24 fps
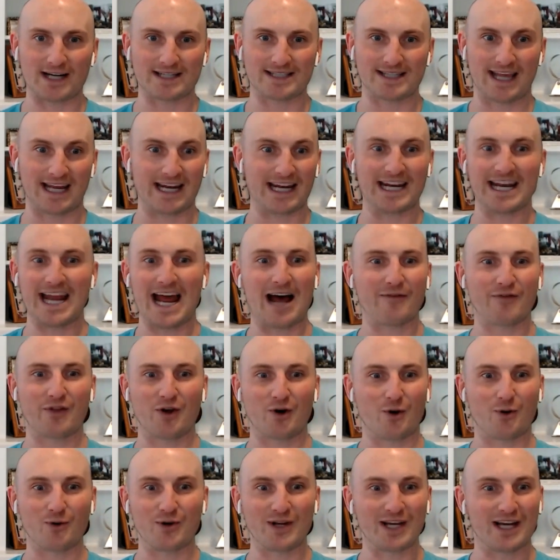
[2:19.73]
They didn't have their
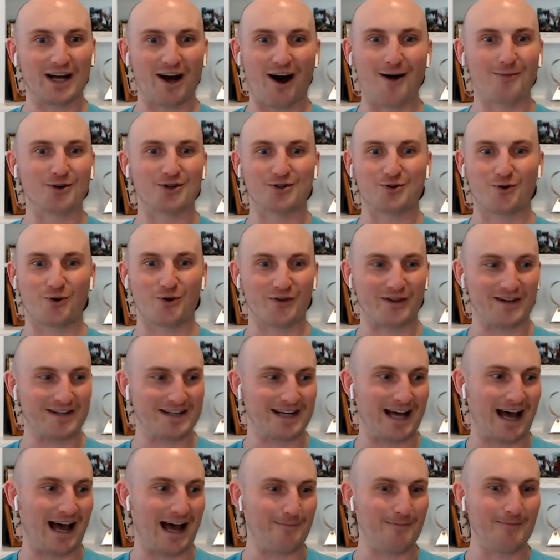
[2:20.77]
own e-commerce store at the
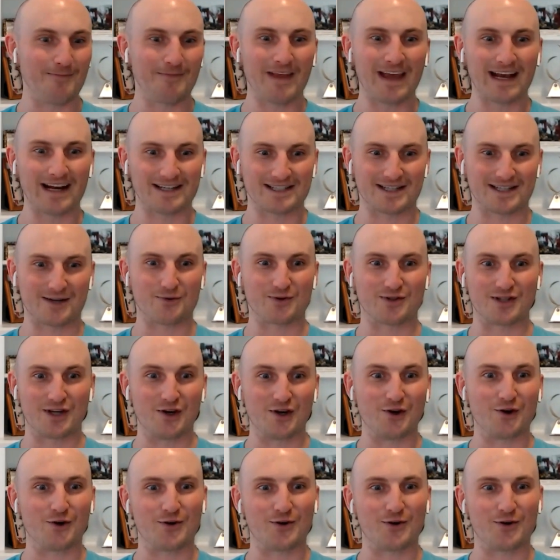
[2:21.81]
time because it was new.